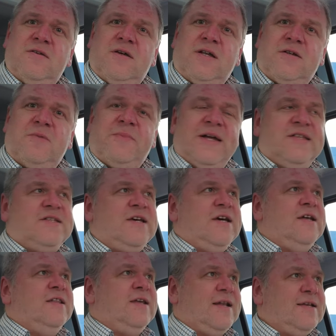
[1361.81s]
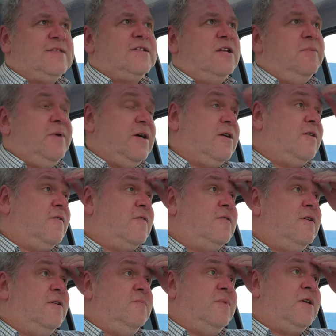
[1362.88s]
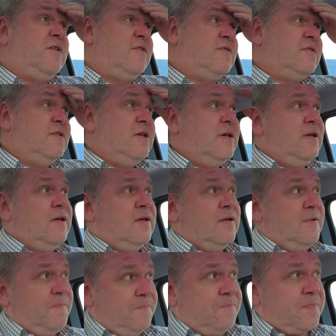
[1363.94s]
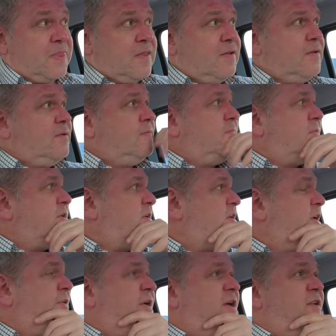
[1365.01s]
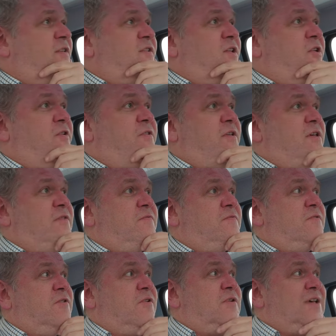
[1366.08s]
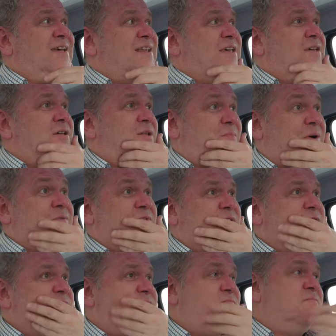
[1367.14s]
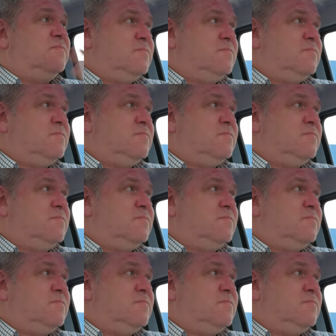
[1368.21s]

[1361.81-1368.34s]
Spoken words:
I don't mind saying that is going to be a concern because the Canary Islands are nothing if not hilly and mountainous.